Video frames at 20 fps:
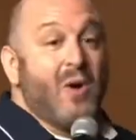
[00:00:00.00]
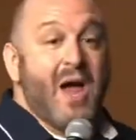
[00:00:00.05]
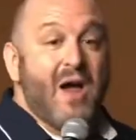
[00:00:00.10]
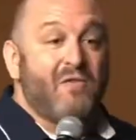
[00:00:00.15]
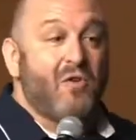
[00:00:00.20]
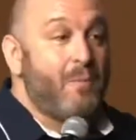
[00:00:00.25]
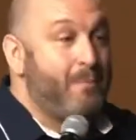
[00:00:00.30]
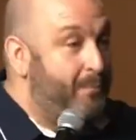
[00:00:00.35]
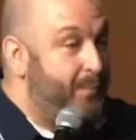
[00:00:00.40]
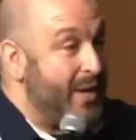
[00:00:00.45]
you
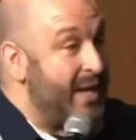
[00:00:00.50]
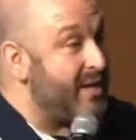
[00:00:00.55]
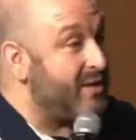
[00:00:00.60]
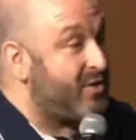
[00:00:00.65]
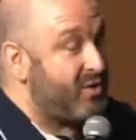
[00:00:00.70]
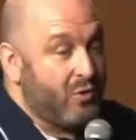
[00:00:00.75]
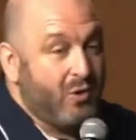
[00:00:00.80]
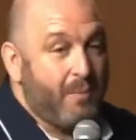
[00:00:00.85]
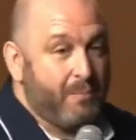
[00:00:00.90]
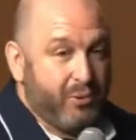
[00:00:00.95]
ever
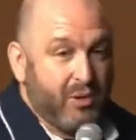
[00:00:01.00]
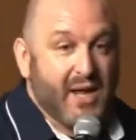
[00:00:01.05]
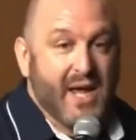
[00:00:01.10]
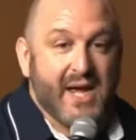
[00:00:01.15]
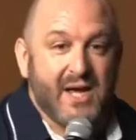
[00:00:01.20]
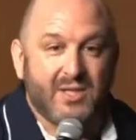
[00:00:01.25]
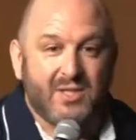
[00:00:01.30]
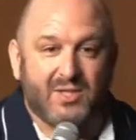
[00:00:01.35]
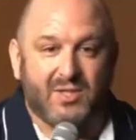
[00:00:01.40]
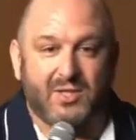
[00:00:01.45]
been to a
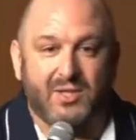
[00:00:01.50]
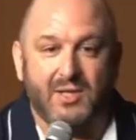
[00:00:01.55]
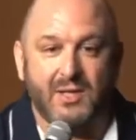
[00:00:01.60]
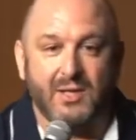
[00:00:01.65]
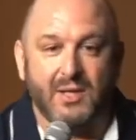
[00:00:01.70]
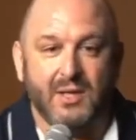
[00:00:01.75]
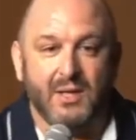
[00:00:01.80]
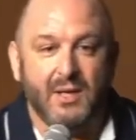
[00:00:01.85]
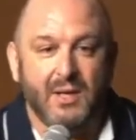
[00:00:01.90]
place